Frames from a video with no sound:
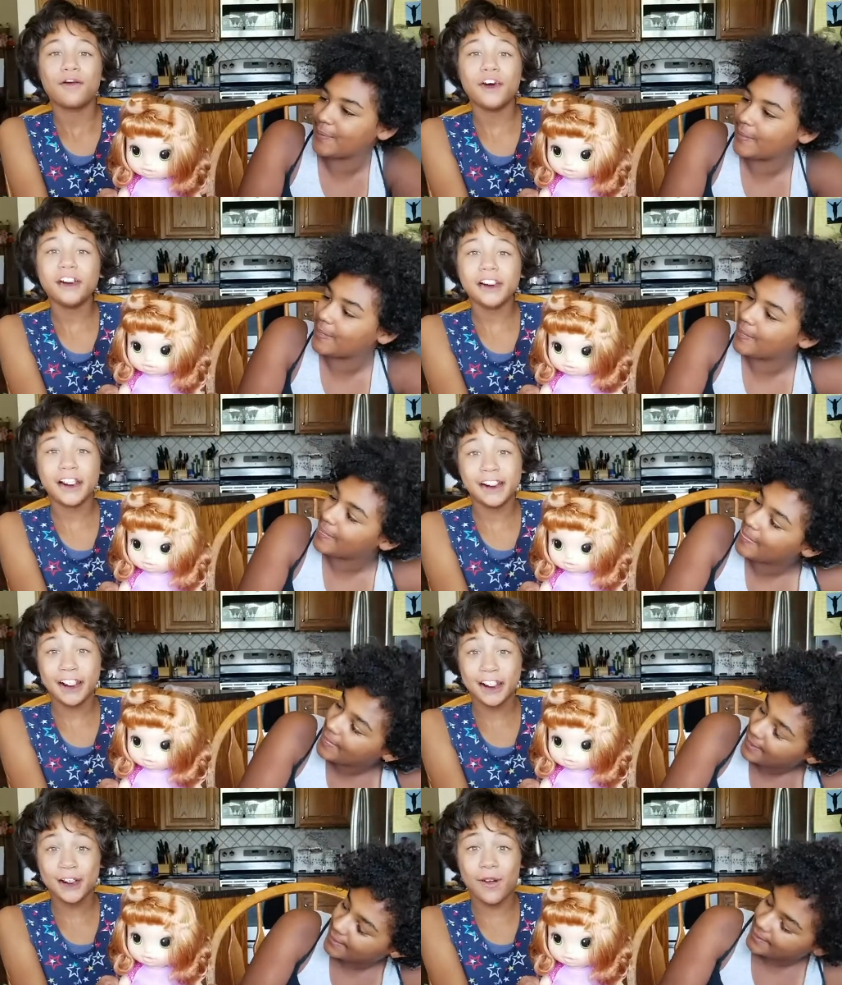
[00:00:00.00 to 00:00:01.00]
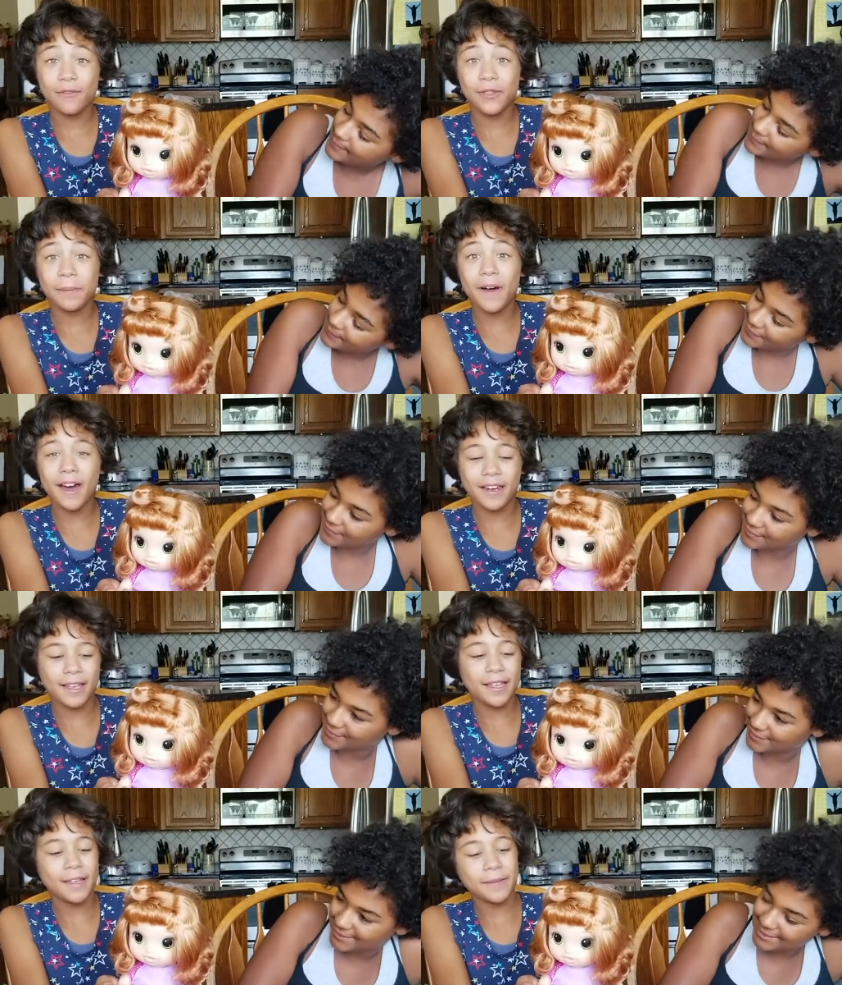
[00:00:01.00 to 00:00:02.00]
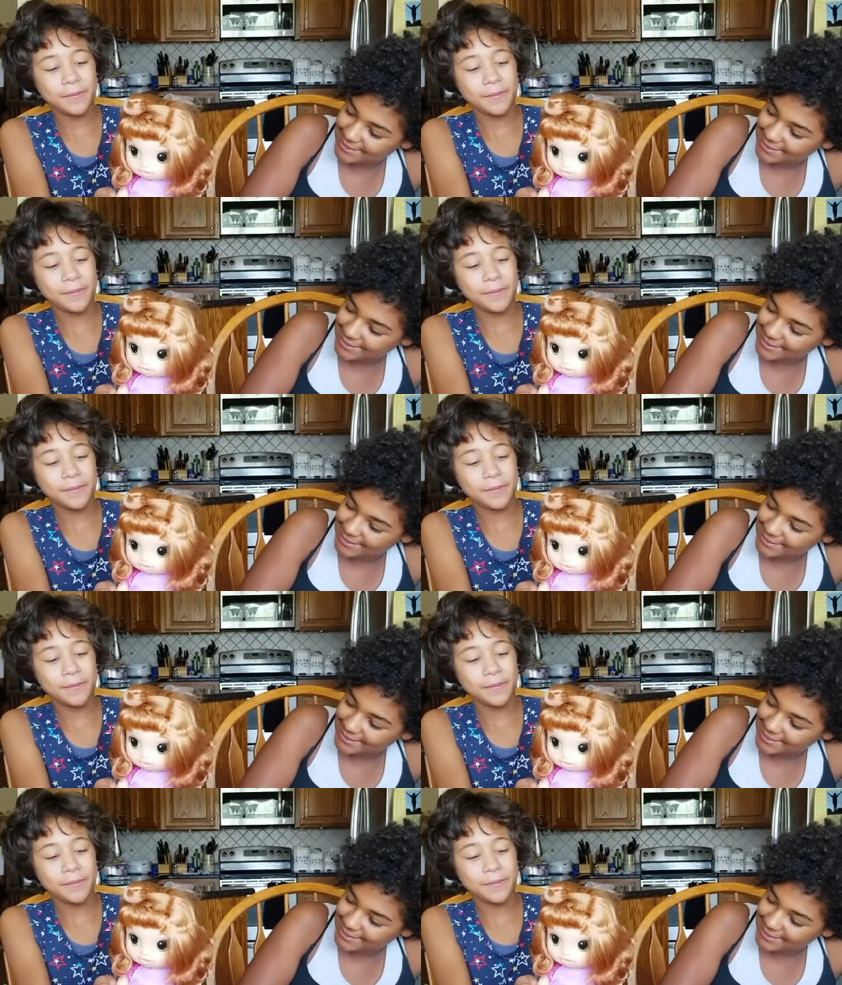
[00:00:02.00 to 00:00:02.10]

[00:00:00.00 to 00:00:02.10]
Speaker 1: First, let's get you off the potty.